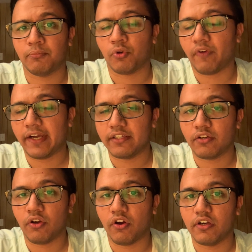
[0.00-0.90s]
provider
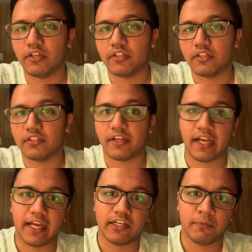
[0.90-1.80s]
called the
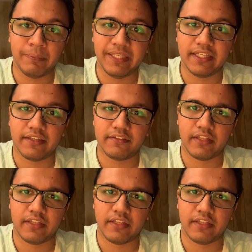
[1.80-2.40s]
client a BS,